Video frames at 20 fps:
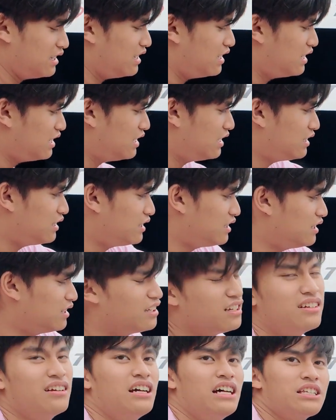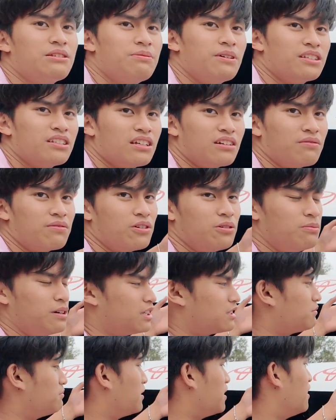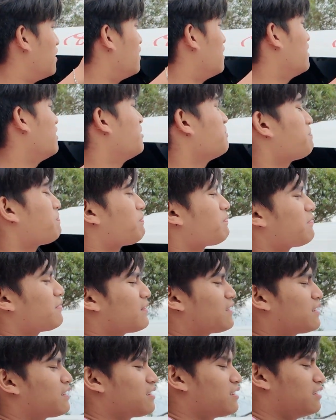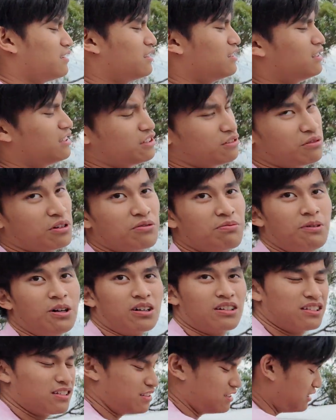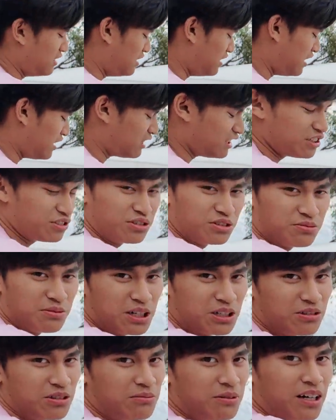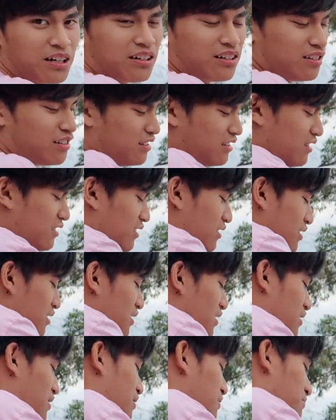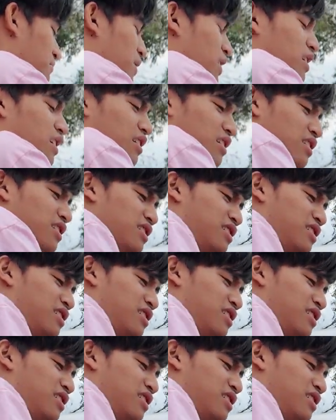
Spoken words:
and a spare set of floor mats. But the roof box, nothing too special about it. But